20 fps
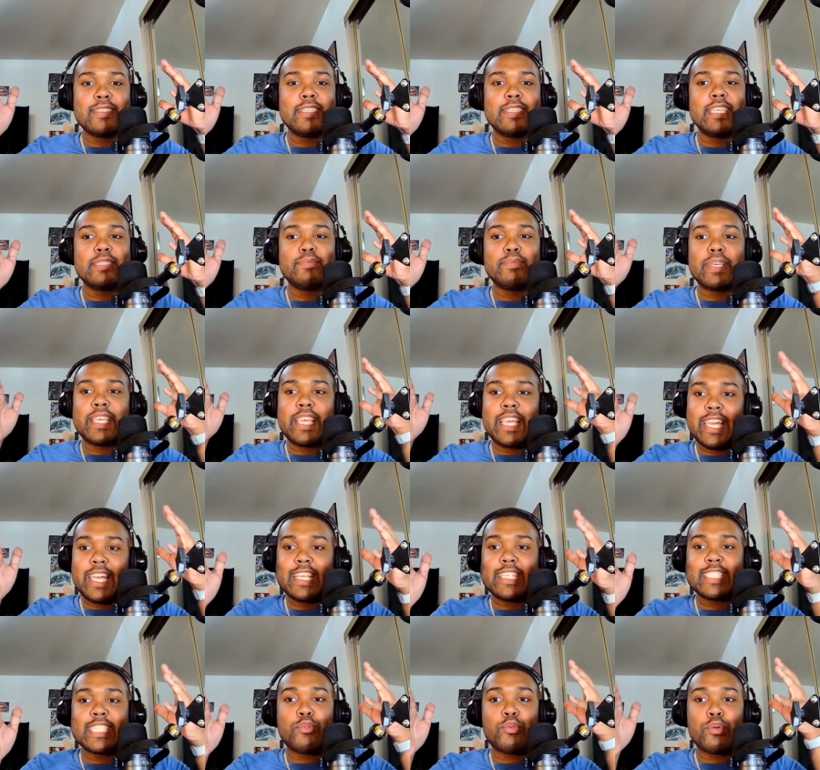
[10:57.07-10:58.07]
these
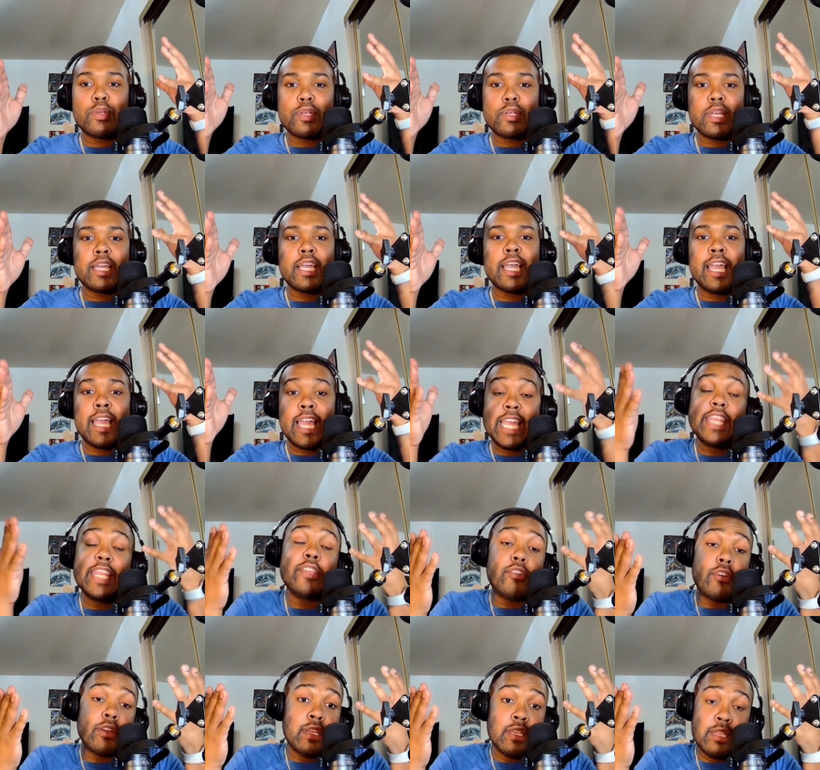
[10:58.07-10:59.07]
mechanics that were
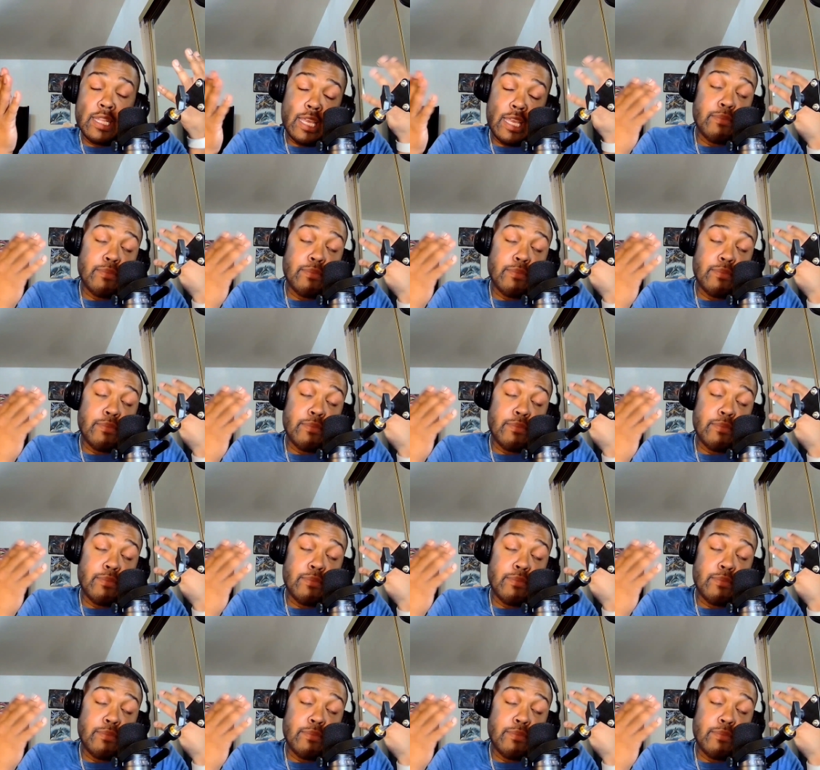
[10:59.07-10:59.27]
hindered